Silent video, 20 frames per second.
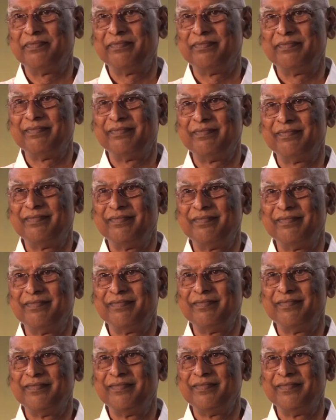
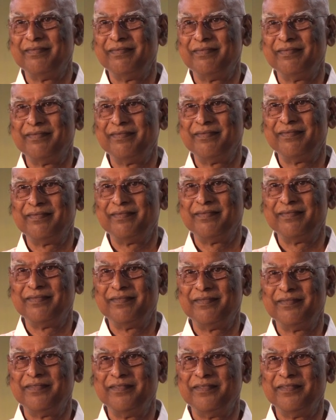Nothing is said.